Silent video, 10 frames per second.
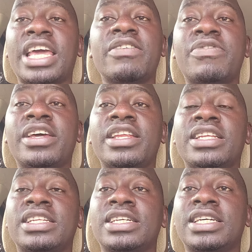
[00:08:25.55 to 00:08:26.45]
Even
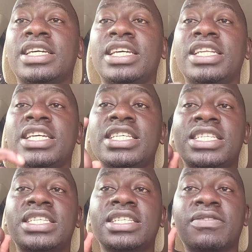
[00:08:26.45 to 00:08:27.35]
in
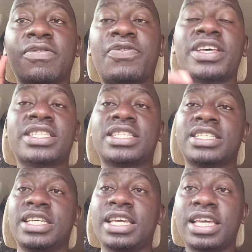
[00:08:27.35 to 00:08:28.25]
his
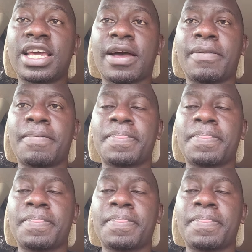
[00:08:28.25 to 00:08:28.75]
first year